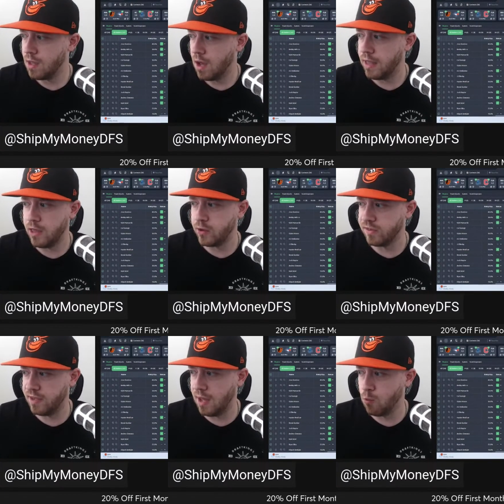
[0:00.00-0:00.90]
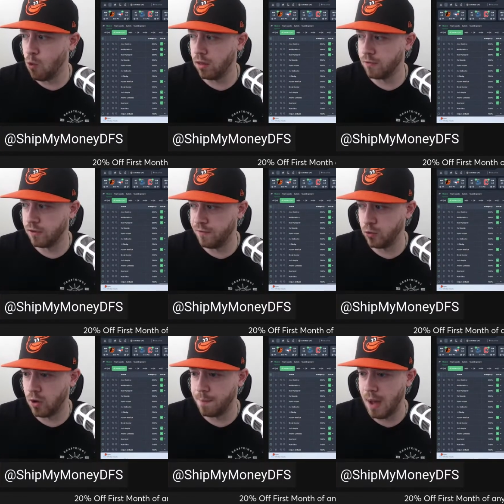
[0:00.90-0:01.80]
you can see I'm well over the
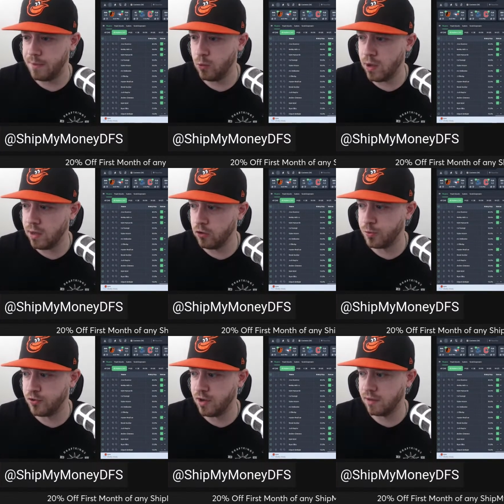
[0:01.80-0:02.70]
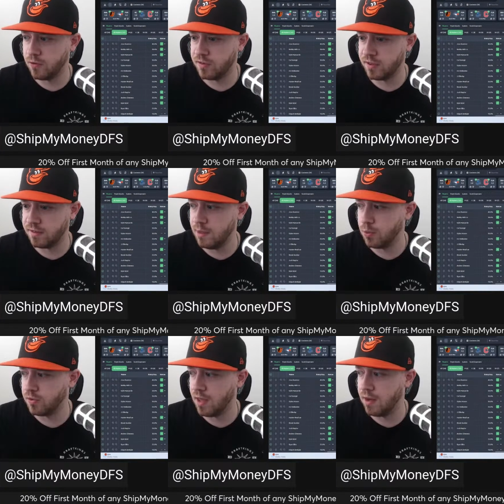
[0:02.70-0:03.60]
field on Bobby Witt, who's projected for
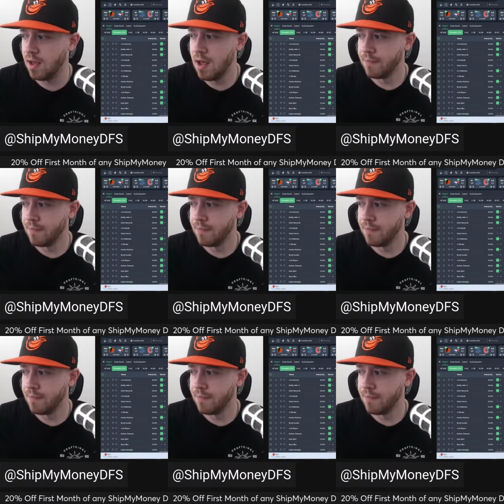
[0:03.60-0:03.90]
16%.